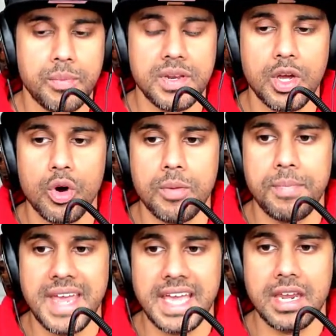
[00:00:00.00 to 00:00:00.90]
we go to
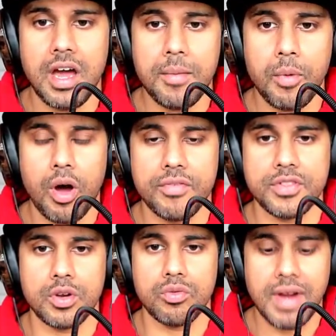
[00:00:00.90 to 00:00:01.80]
pick it up off
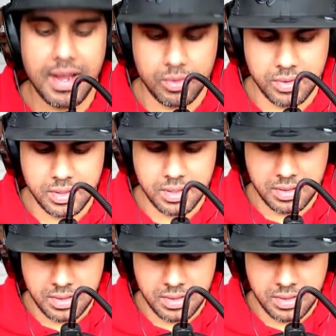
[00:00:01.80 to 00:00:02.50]
the ground,